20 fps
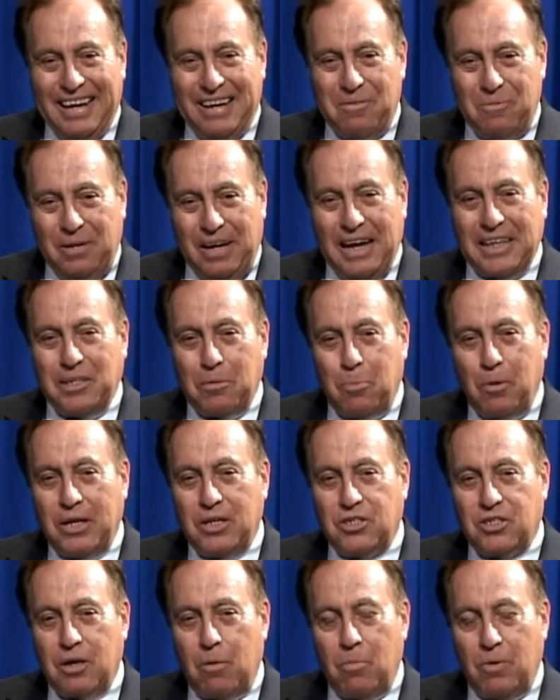we like to bring
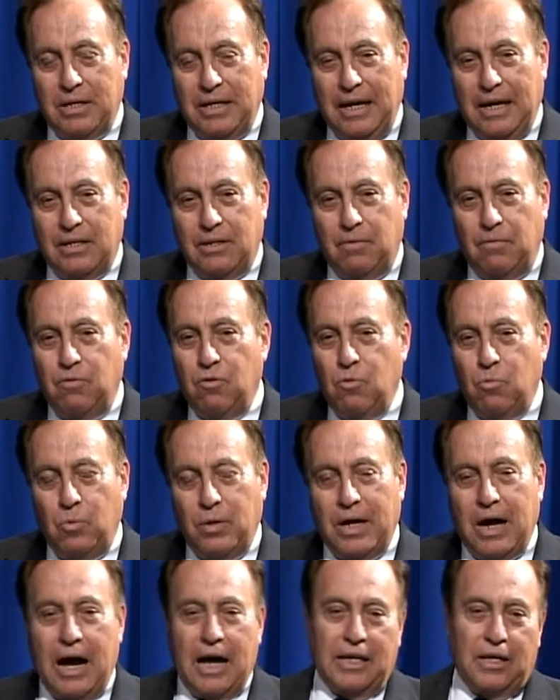someone in of whom we
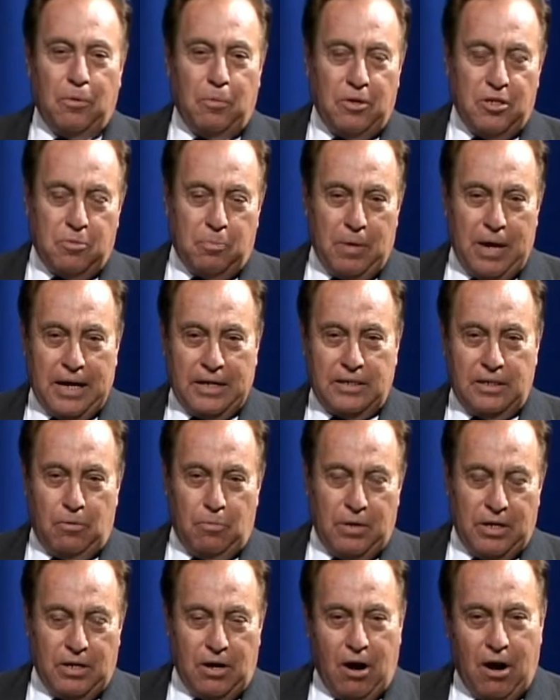highly respect and
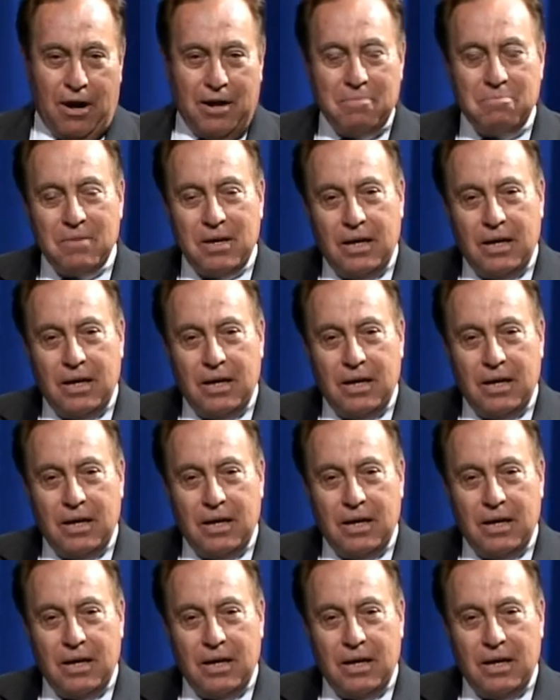regard,